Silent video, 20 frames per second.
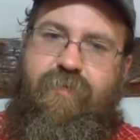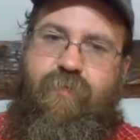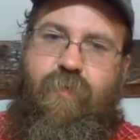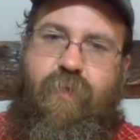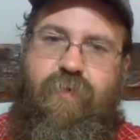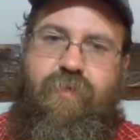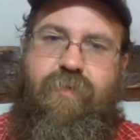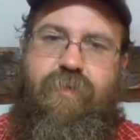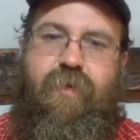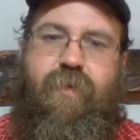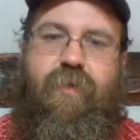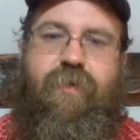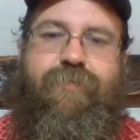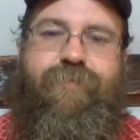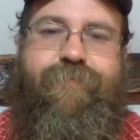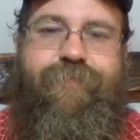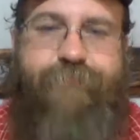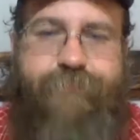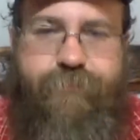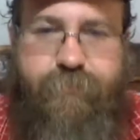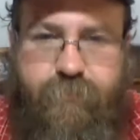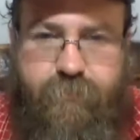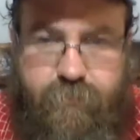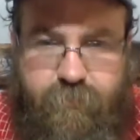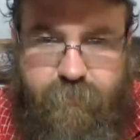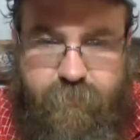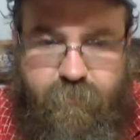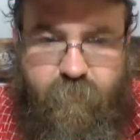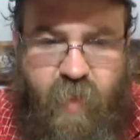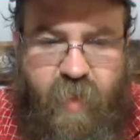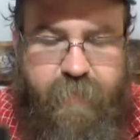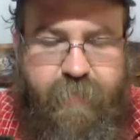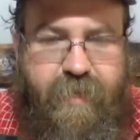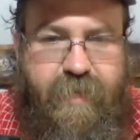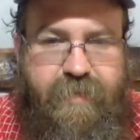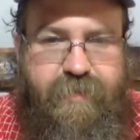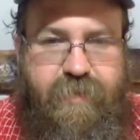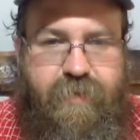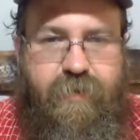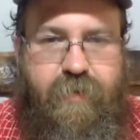First off,
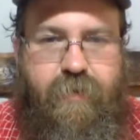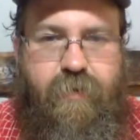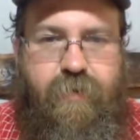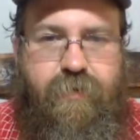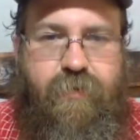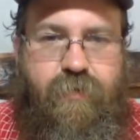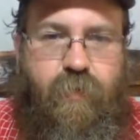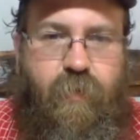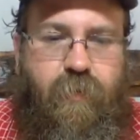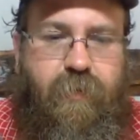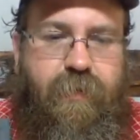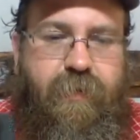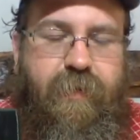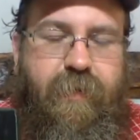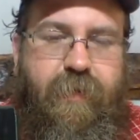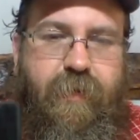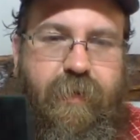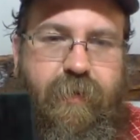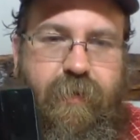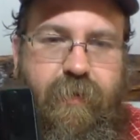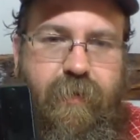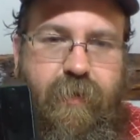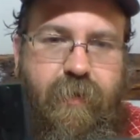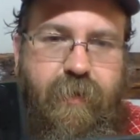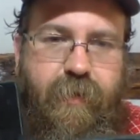make sure you're controlling the